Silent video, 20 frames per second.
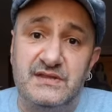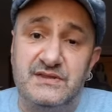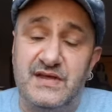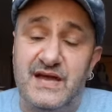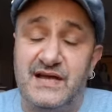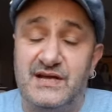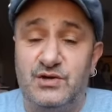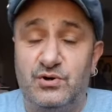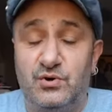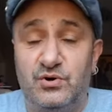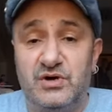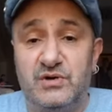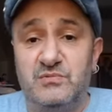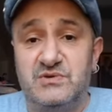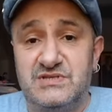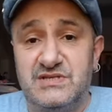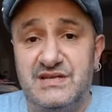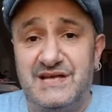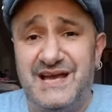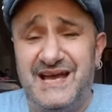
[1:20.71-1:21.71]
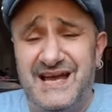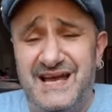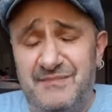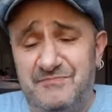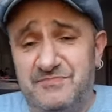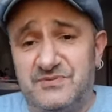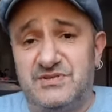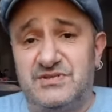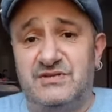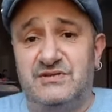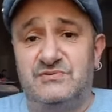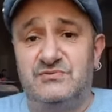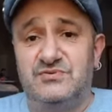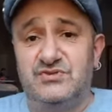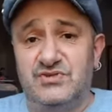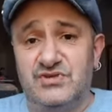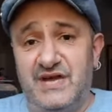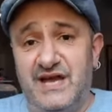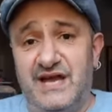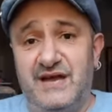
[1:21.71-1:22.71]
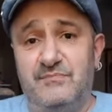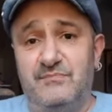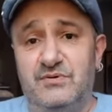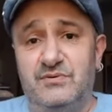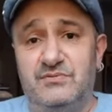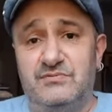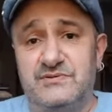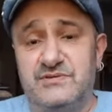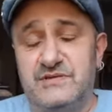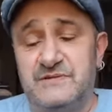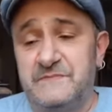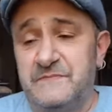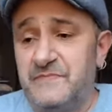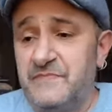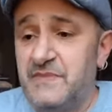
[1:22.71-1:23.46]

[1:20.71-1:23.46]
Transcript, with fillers: That corner was an absolute shambles